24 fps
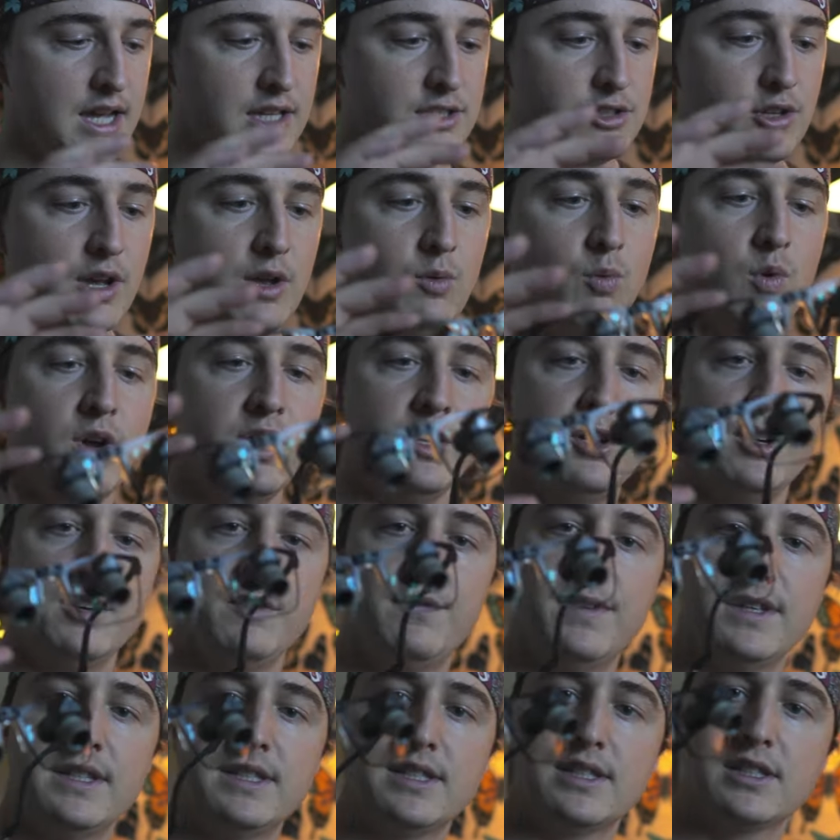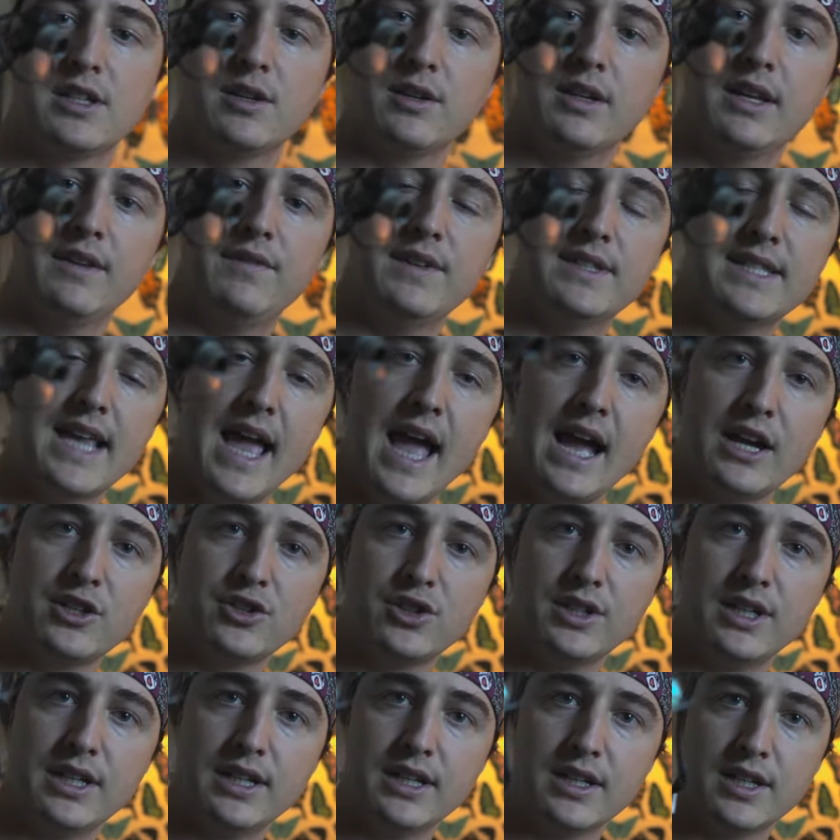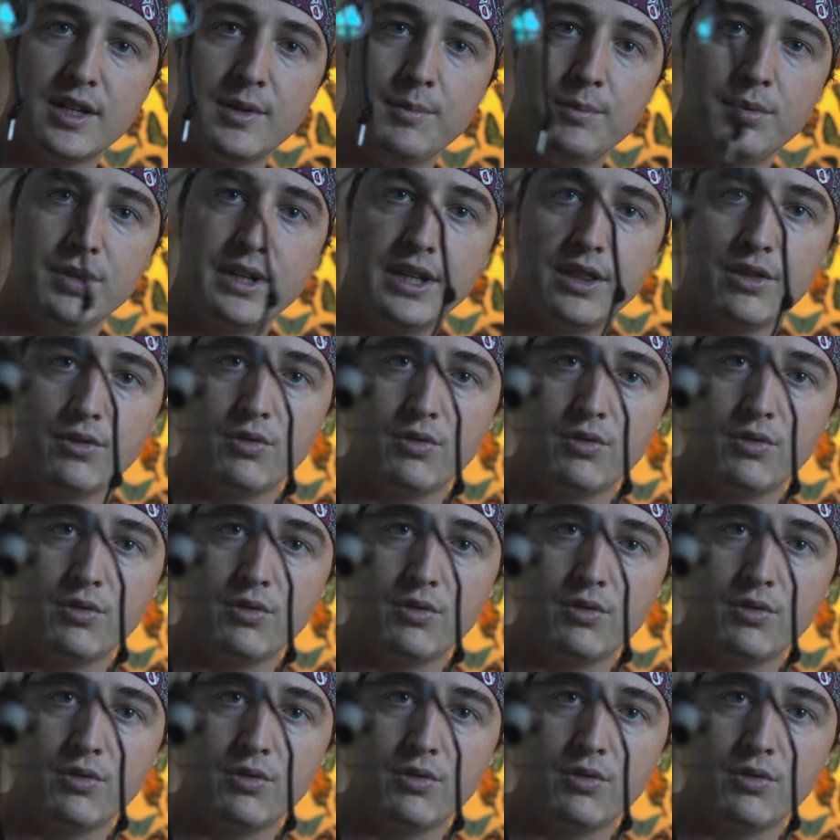So I wonder if it's actually a complete